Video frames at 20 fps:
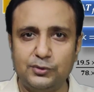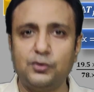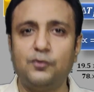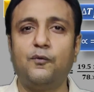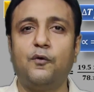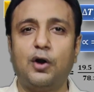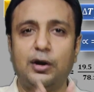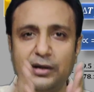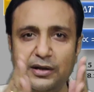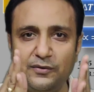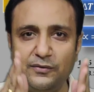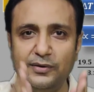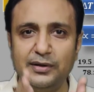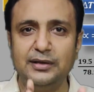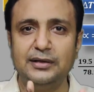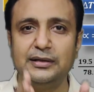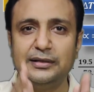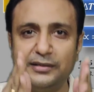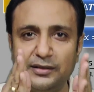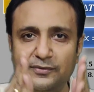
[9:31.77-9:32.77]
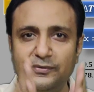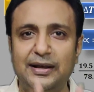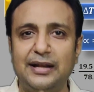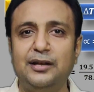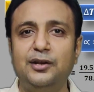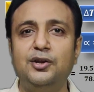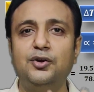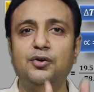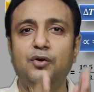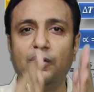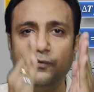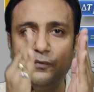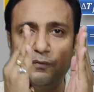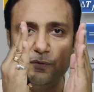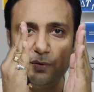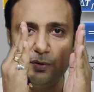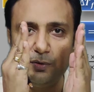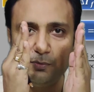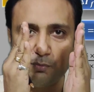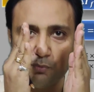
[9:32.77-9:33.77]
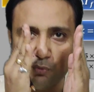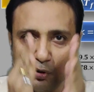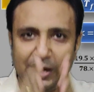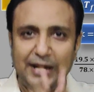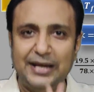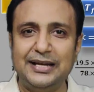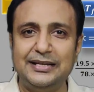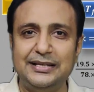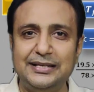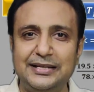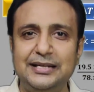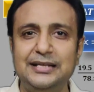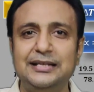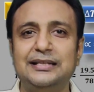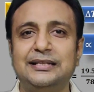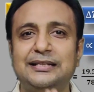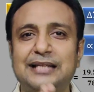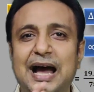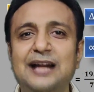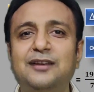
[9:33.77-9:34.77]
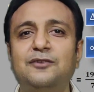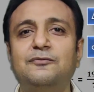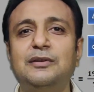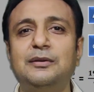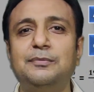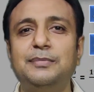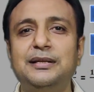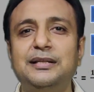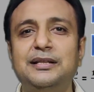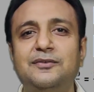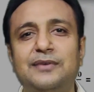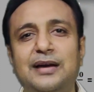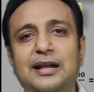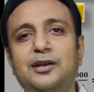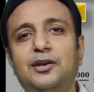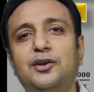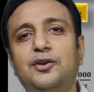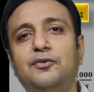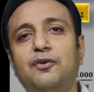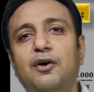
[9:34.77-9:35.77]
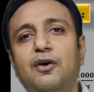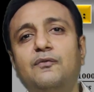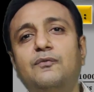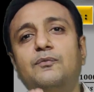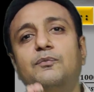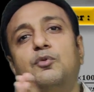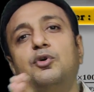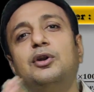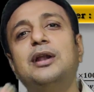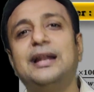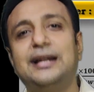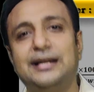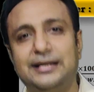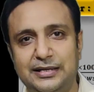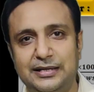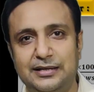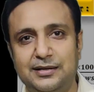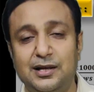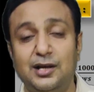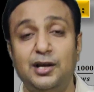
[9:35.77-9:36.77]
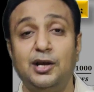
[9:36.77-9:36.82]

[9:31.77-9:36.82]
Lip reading: So whatever the value of molality, that will be the value of molarity.